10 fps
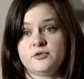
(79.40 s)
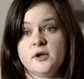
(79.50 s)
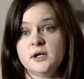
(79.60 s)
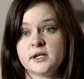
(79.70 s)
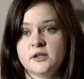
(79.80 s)
was
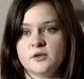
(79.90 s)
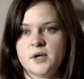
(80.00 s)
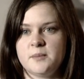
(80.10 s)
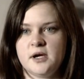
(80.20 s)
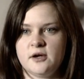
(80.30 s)
very lucky that
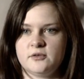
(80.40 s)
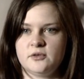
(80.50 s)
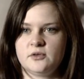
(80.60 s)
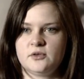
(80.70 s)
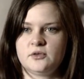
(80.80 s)
my
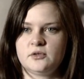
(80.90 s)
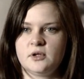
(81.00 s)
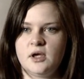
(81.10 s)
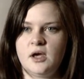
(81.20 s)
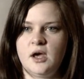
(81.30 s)
parents
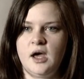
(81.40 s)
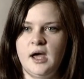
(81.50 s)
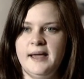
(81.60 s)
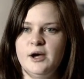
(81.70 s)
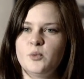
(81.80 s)

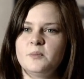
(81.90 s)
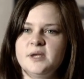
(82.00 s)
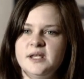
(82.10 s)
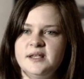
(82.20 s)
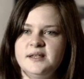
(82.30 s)
helped
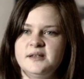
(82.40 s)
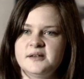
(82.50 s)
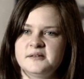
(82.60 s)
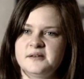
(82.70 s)
me